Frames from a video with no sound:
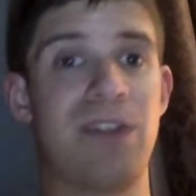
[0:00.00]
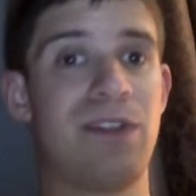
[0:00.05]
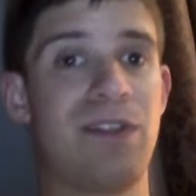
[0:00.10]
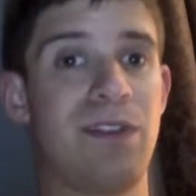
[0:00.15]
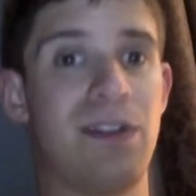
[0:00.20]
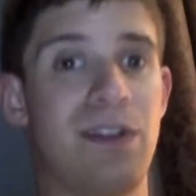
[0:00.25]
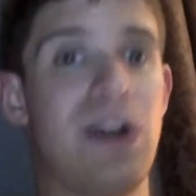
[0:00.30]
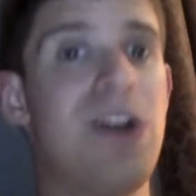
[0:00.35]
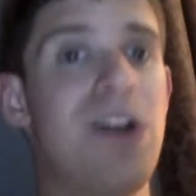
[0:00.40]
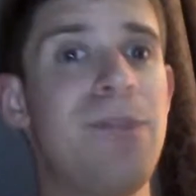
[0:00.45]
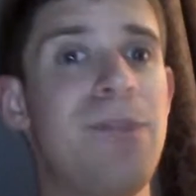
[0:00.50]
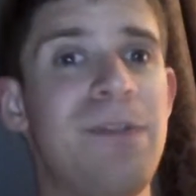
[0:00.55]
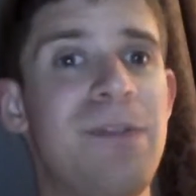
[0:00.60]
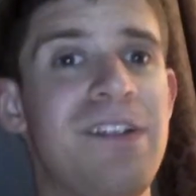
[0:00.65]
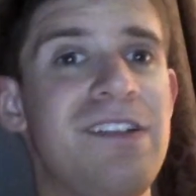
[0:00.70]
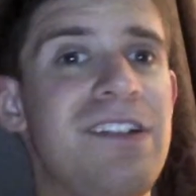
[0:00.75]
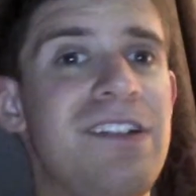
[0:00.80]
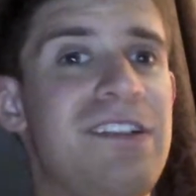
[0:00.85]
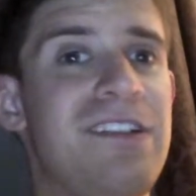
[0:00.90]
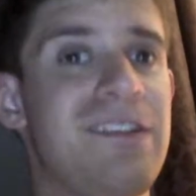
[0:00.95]
The Hurt
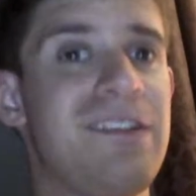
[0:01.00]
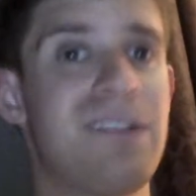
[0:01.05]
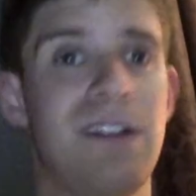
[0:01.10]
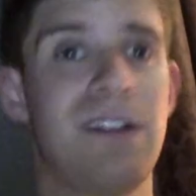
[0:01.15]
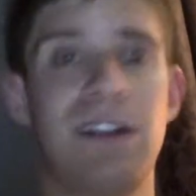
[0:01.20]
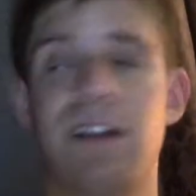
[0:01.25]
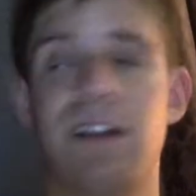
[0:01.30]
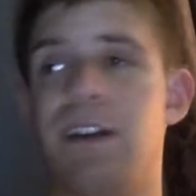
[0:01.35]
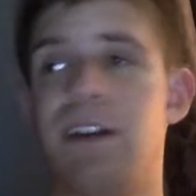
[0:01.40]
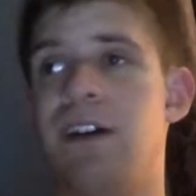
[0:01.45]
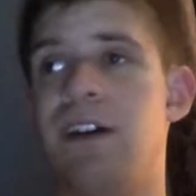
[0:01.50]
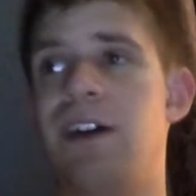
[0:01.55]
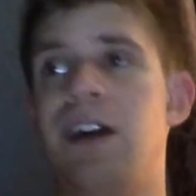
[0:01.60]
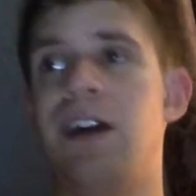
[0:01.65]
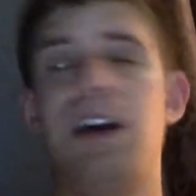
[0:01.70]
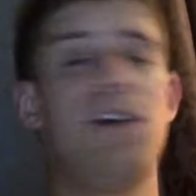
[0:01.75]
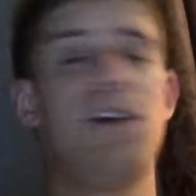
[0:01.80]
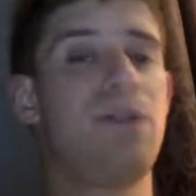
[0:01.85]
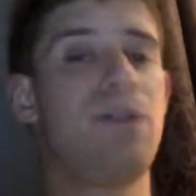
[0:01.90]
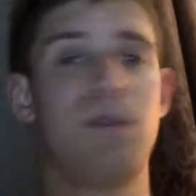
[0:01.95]
Business
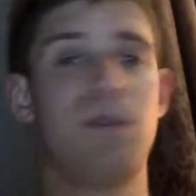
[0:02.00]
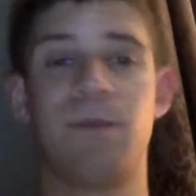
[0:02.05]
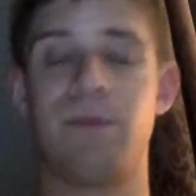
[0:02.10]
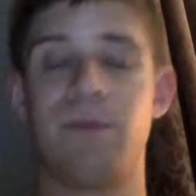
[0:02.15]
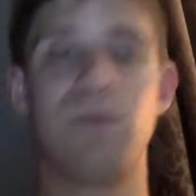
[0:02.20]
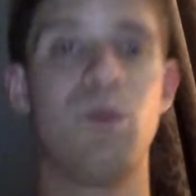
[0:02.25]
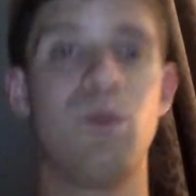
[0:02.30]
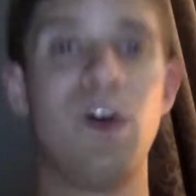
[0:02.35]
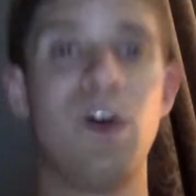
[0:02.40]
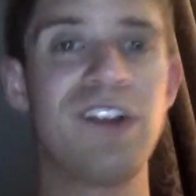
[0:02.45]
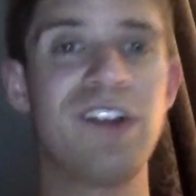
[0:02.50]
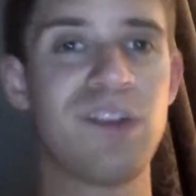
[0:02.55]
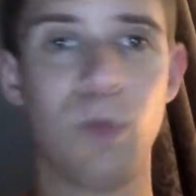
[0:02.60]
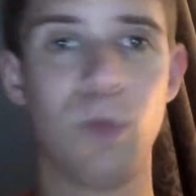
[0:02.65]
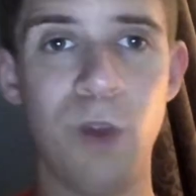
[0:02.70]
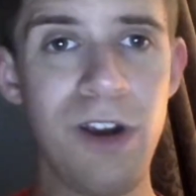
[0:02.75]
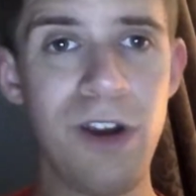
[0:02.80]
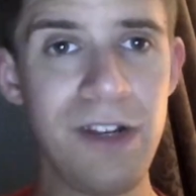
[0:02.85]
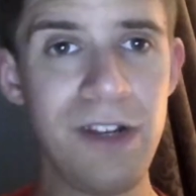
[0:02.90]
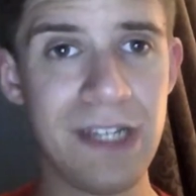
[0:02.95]
uh, was
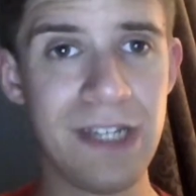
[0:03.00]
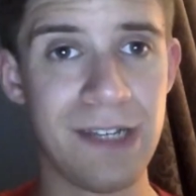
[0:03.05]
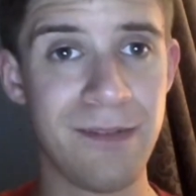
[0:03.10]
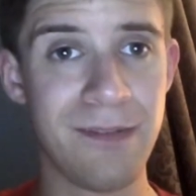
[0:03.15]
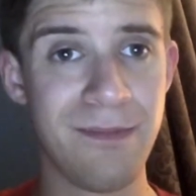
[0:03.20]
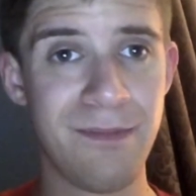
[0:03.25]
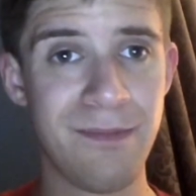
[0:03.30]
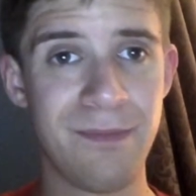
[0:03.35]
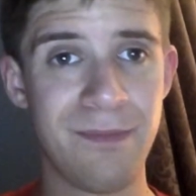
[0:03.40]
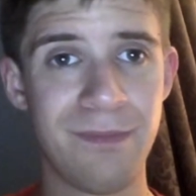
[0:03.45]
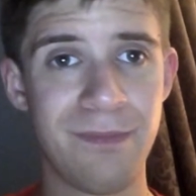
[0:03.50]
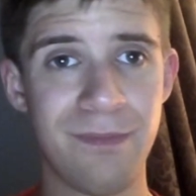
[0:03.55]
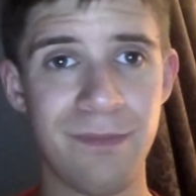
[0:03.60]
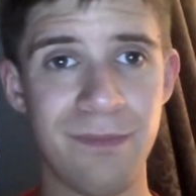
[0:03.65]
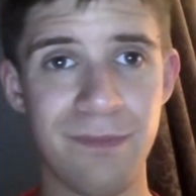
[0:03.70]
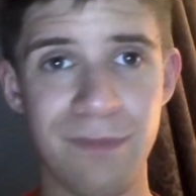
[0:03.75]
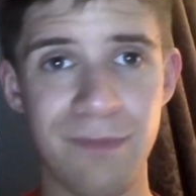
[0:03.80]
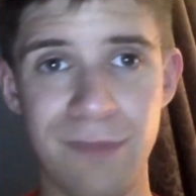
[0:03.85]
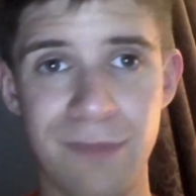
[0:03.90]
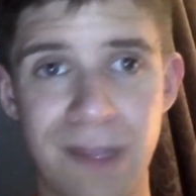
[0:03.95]
working
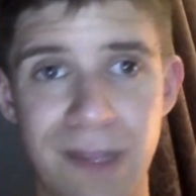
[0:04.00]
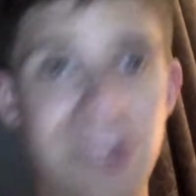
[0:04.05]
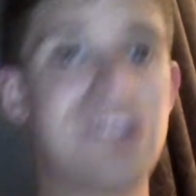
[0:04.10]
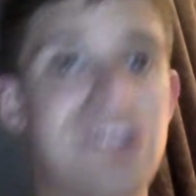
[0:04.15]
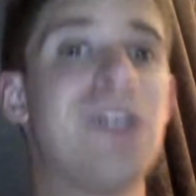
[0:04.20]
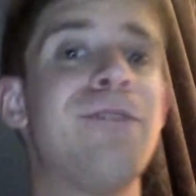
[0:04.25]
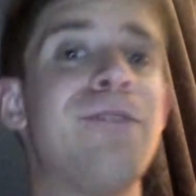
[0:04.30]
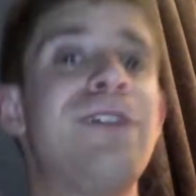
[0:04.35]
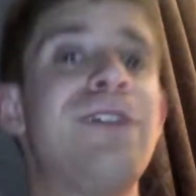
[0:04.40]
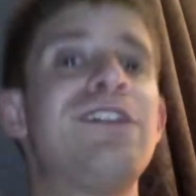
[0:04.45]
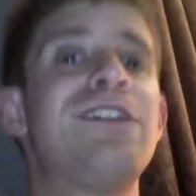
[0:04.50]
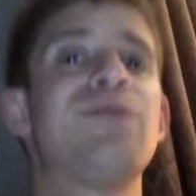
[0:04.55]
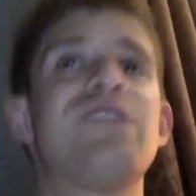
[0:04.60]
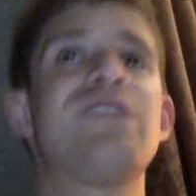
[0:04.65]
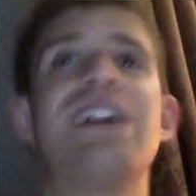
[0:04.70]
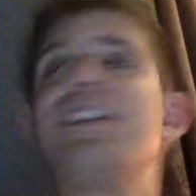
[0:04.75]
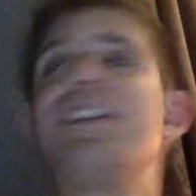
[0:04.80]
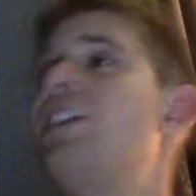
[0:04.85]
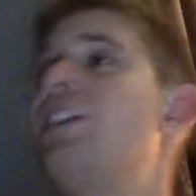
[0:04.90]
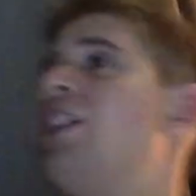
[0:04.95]
until Vince was
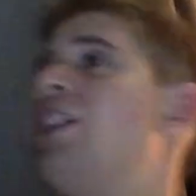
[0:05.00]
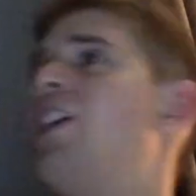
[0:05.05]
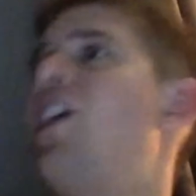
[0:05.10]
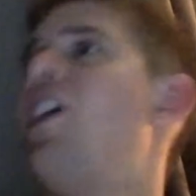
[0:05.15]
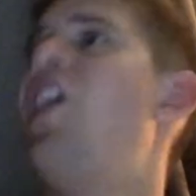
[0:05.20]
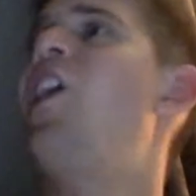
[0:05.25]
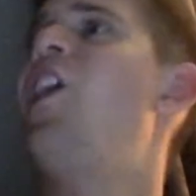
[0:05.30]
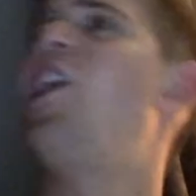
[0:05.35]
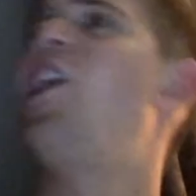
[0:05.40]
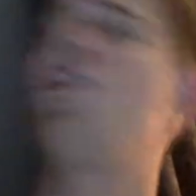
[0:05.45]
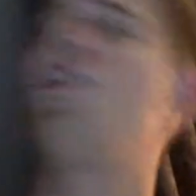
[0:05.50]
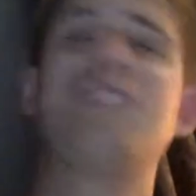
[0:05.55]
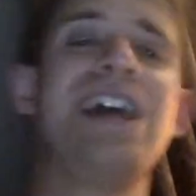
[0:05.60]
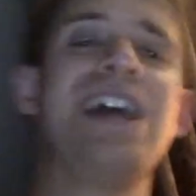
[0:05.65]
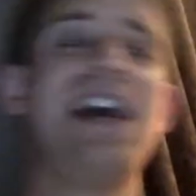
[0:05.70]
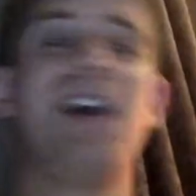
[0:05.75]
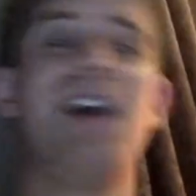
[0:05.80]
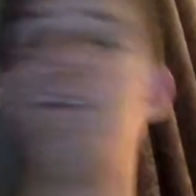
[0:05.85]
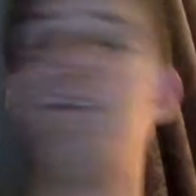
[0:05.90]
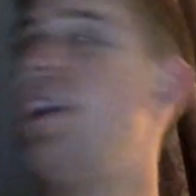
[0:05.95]
like, oh,
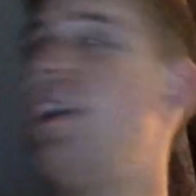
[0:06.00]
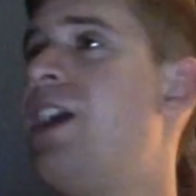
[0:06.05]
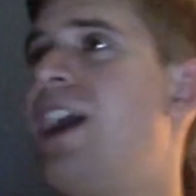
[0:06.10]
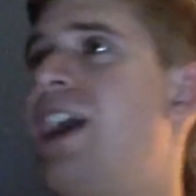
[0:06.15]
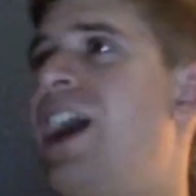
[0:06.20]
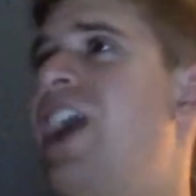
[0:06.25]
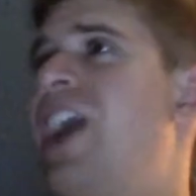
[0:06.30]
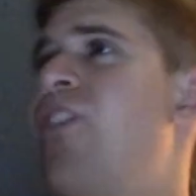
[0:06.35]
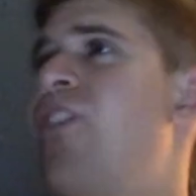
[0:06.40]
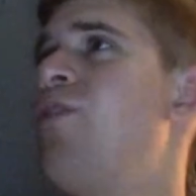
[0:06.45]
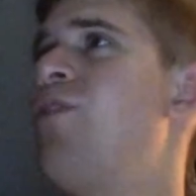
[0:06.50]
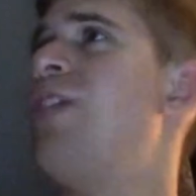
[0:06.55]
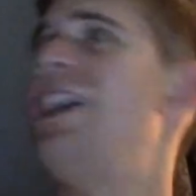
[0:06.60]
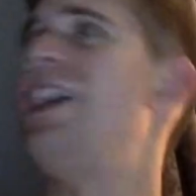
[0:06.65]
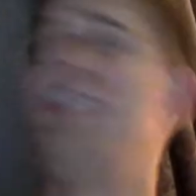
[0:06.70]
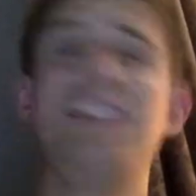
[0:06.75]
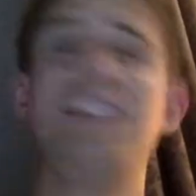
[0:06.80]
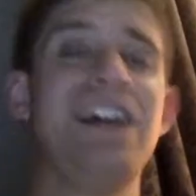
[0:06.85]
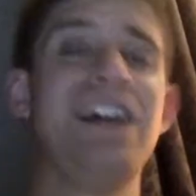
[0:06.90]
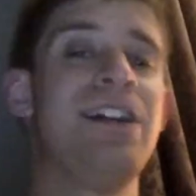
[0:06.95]
yeah, I don't
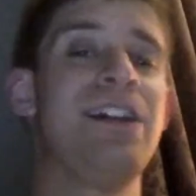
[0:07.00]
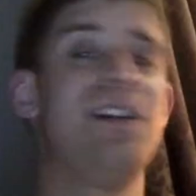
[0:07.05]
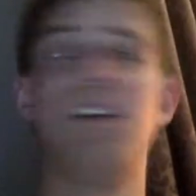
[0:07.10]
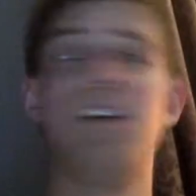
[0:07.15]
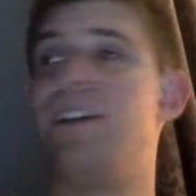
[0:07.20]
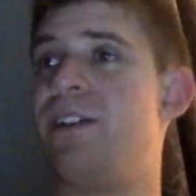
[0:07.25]
like it.